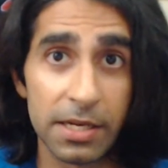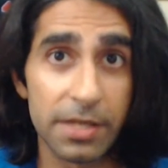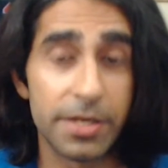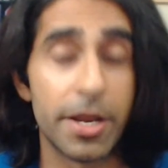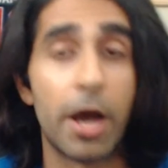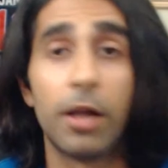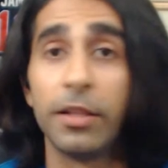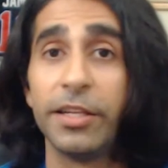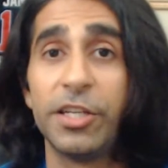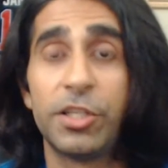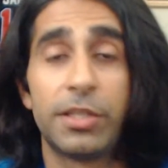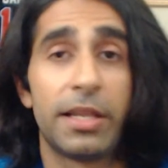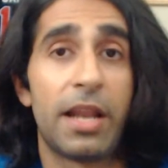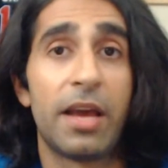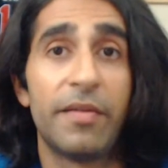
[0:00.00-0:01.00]
knowledge
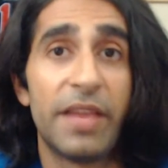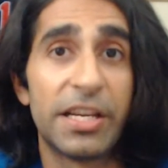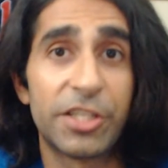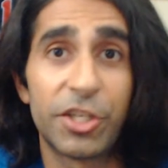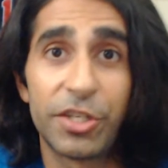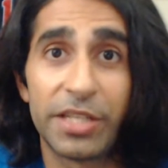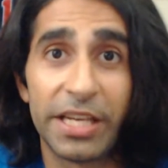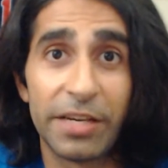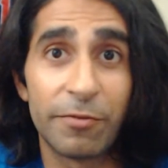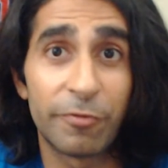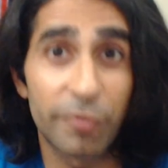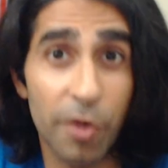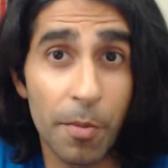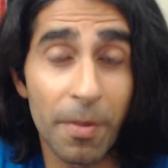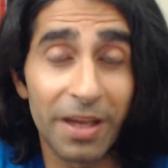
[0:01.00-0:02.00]
that I've ascertained
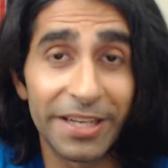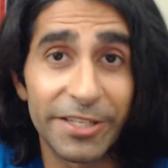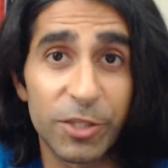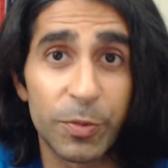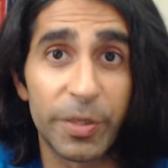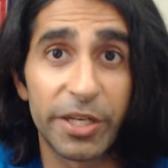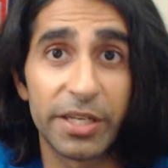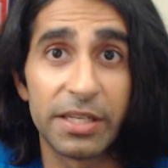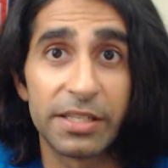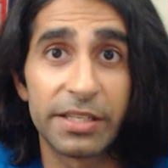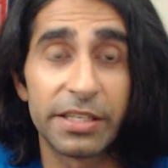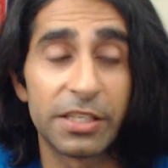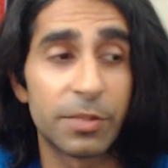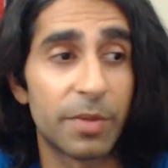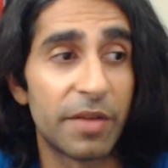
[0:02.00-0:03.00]
from my
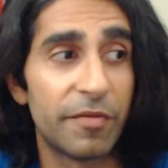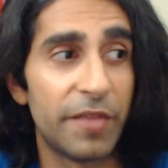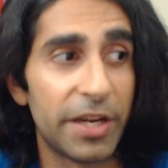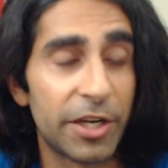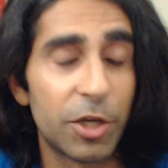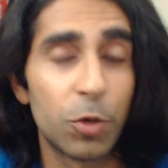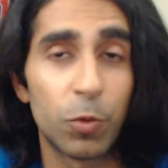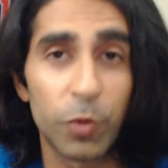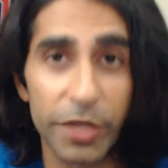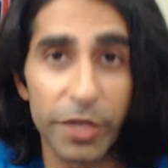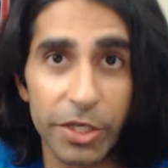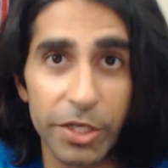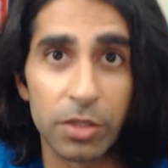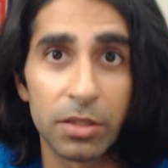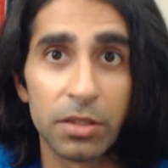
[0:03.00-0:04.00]
experiences, my very
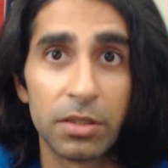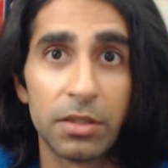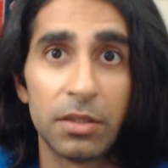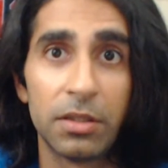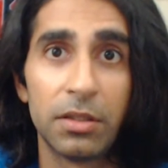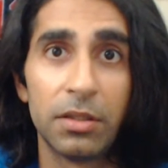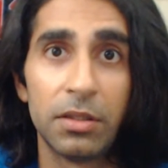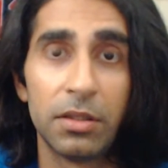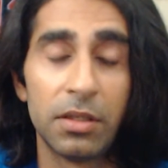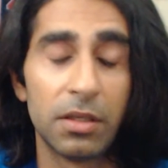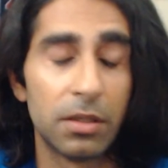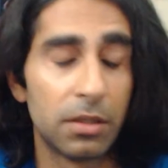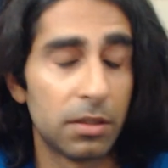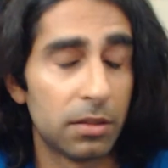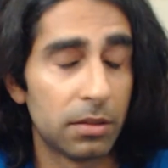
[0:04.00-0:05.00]
real
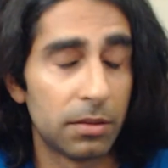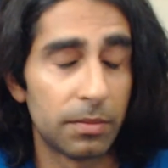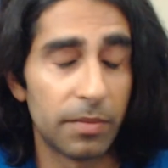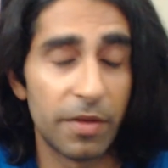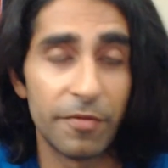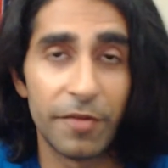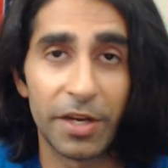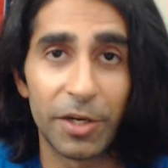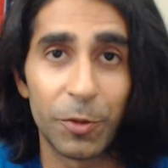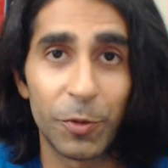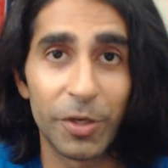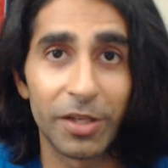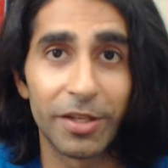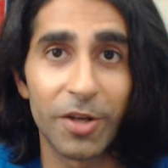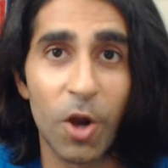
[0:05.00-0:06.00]

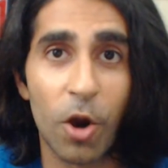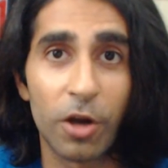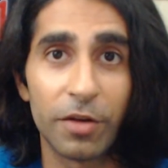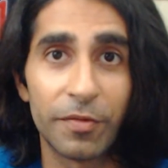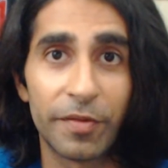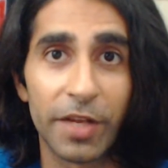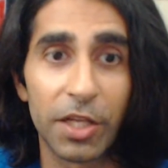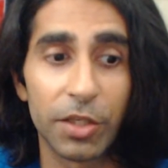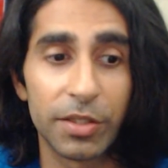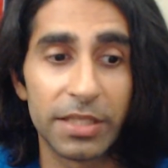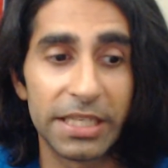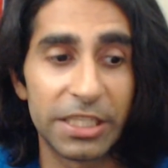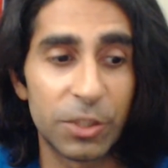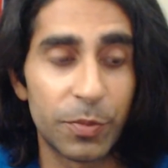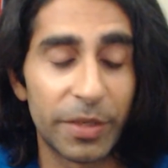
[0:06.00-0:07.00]
and heartfelt
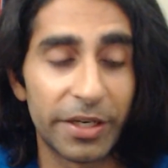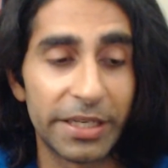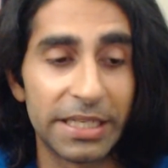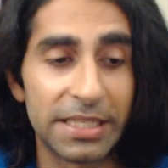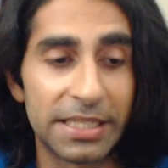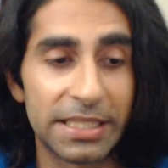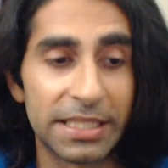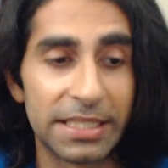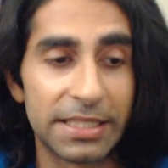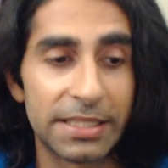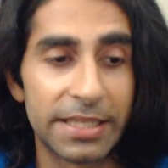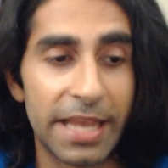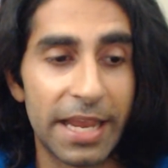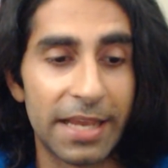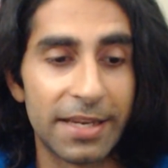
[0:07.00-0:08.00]
experiences.
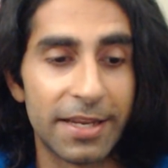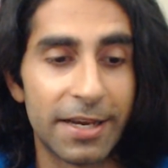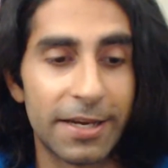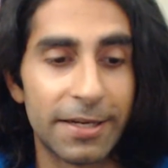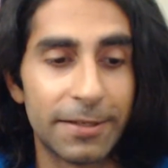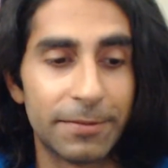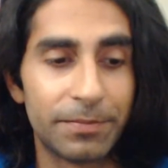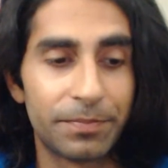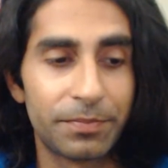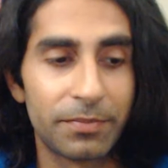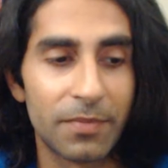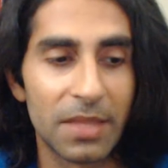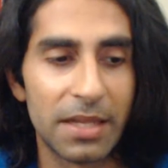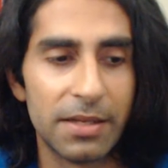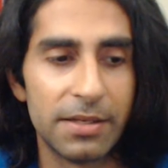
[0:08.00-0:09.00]
And
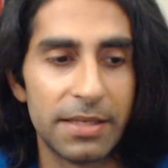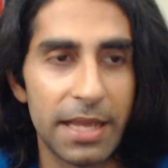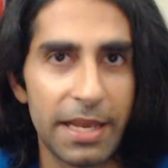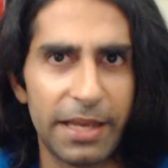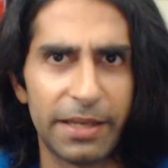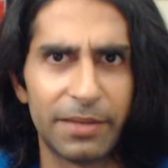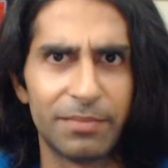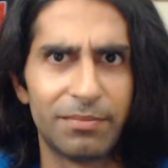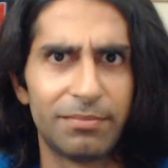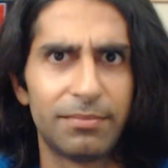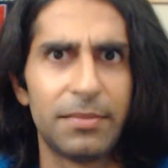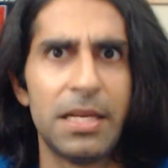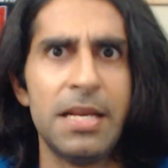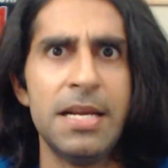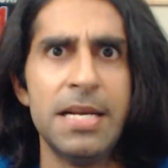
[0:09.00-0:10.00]
dang,
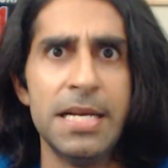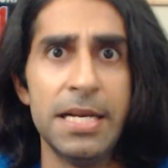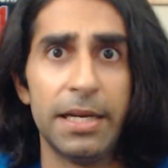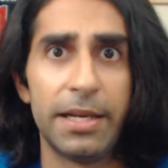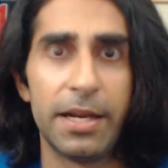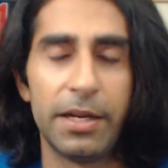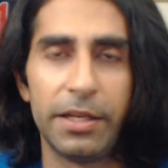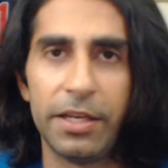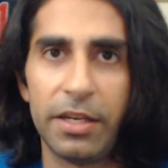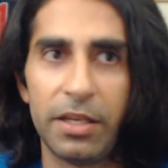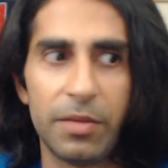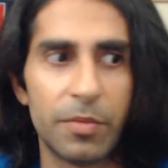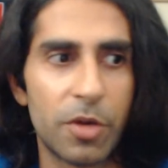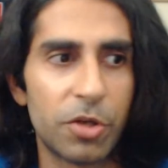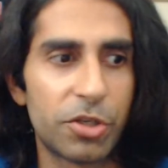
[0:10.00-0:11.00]
kind of getting
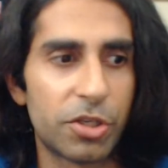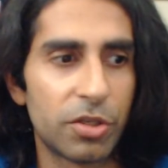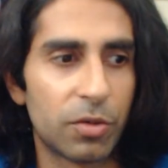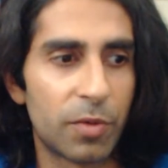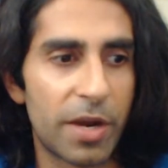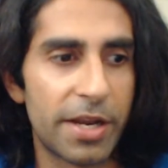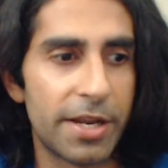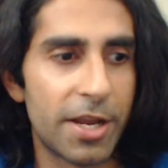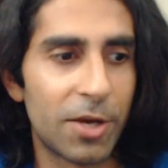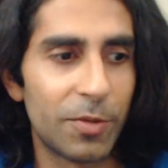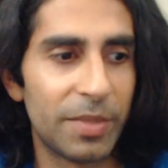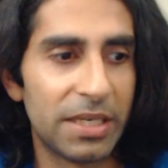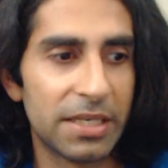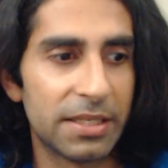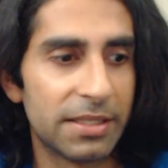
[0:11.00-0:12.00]
emotional right now
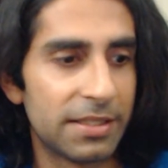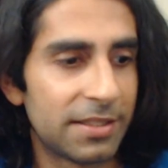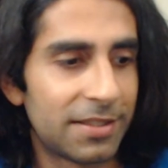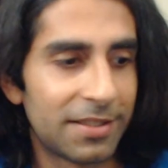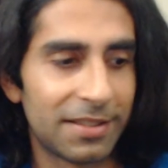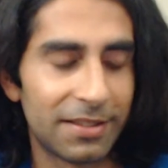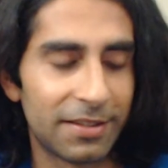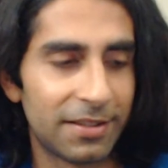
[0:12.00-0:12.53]
because,